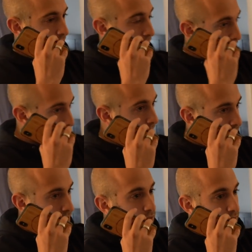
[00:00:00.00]
I'm gonna
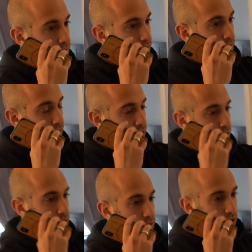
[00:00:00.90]
see you at the Inner
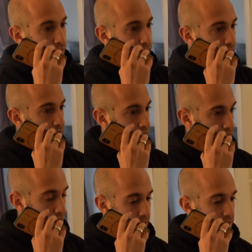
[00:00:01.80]
Circle Retreat in
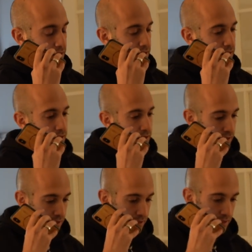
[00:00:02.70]
Austin, right?
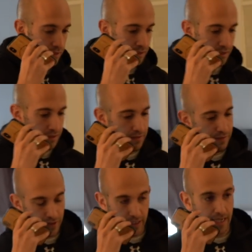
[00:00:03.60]
100%, yep.
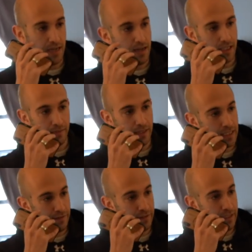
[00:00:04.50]
Fuck yeah, awesome.
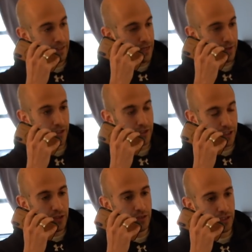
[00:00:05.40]
Because I know you're in
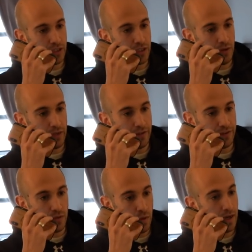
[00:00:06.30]
Houston, so
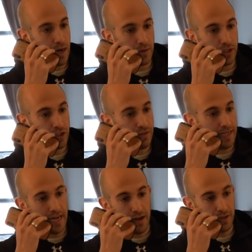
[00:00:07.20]
if you weren't, I would have
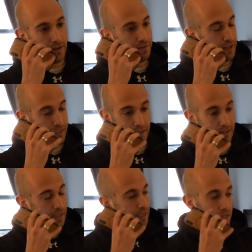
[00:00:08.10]
driven down there and
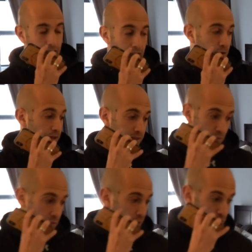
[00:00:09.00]
fucking, I would have
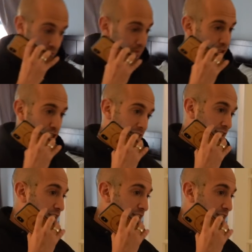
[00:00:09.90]
went rip shit.